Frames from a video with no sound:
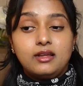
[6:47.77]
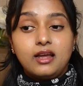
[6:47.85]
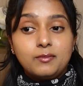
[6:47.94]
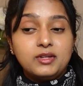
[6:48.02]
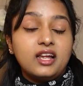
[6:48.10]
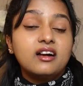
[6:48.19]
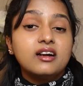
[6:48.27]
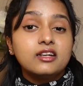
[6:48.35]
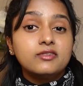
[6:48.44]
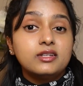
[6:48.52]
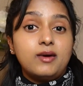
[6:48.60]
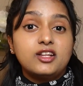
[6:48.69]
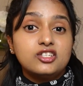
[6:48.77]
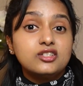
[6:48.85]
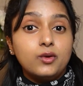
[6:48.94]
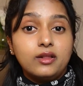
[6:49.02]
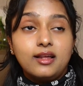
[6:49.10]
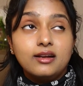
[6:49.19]
I mean, I can't even imagine
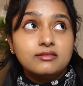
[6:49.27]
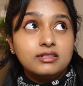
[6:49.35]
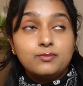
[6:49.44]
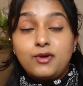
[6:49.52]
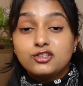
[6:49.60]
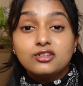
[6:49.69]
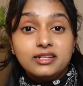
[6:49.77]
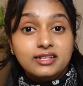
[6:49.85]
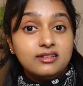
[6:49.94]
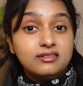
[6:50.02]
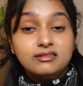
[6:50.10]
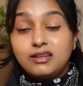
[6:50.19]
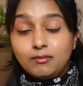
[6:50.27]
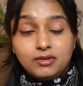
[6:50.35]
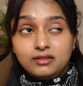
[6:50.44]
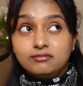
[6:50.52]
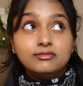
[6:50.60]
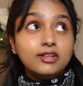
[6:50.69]
doing that, especially in
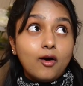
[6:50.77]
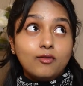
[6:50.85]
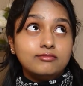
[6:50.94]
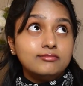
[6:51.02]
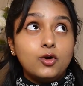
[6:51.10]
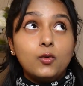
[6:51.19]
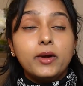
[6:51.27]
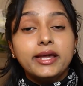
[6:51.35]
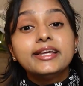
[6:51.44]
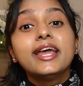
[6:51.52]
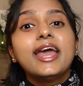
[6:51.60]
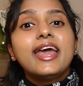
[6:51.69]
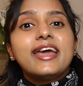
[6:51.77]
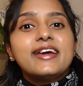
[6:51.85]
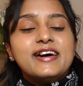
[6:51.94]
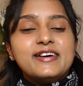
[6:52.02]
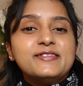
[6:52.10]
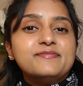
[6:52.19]
Dublin. No, no way.
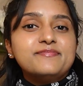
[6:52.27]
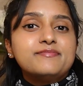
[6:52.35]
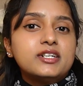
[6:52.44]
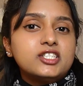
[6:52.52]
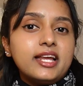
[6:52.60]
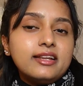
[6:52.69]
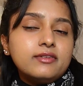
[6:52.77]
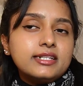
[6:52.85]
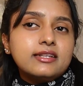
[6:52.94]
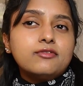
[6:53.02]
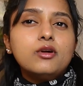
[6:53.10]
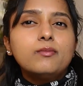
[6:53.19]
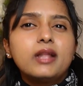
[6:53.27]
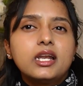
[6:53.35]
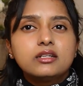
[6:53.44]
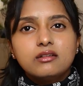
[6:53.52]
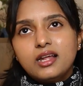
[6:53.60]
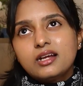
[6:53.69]
But anyways, if you're
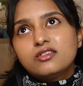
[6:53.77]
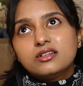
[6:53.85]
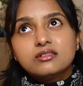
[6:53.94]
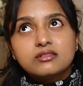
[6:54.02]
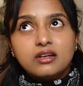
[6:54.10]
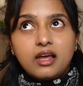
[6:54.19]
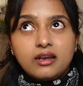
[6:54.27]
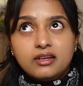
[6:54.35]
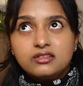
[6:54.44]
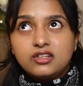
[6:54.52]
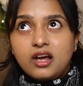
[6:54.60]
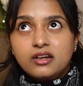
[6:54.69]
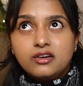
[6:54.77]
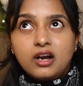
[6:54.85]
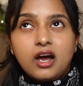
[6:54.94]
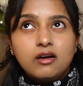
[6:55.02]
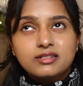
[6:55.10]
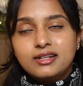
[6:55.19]
planning to like rent an entire
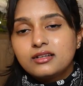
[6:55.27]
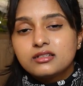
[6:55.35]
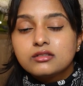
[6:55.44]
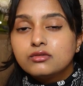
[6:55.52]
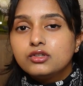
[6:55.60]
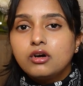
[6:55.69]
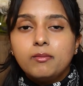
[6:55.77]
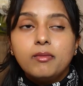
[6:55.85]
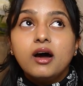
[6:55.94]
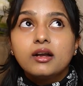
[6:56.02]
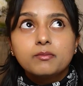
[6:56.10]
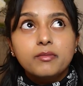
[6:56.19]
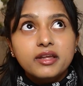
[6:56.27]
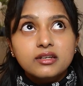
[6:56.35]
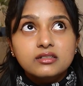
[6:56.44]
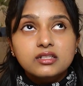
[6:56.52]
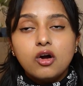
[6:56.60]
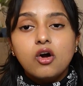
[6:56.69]
house, like a studio
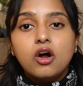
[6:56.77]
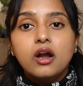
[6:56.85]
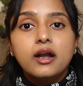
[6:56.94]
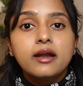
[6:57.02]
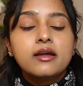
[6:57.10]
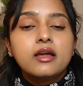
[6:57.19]
apartment, or